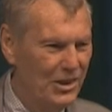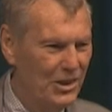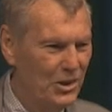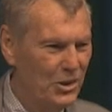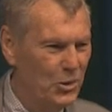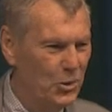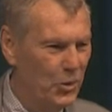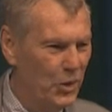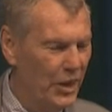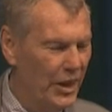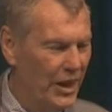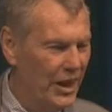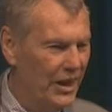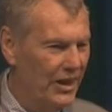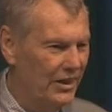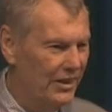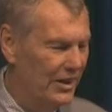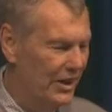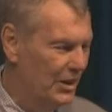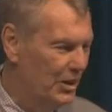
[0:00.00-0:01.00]

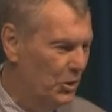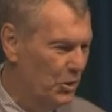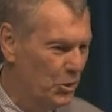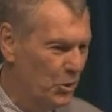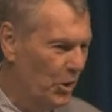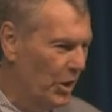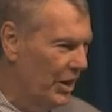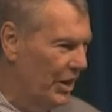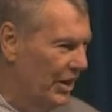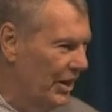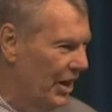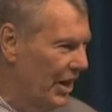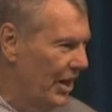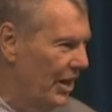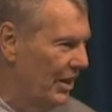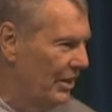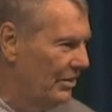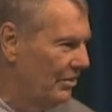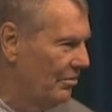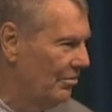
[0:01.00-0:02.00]
28 and then
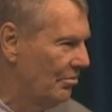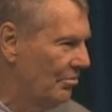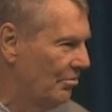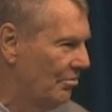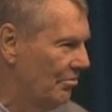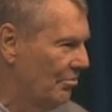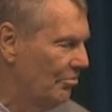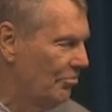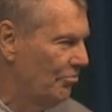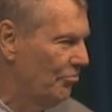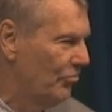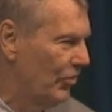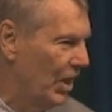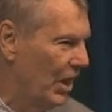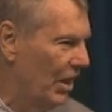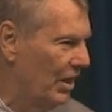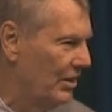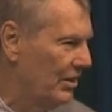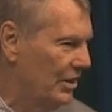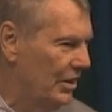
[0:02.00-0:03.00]
29
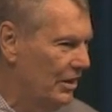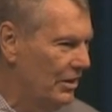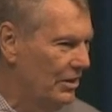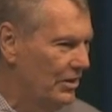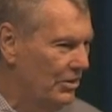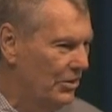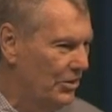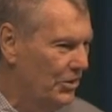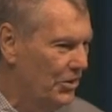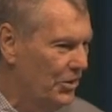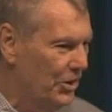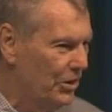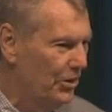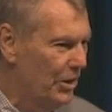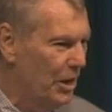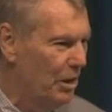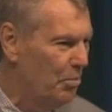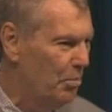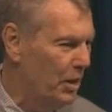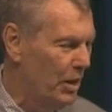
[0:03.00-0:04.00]
volunteers who
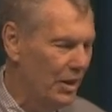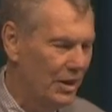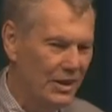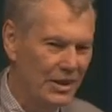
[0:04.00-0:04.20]
showed up on a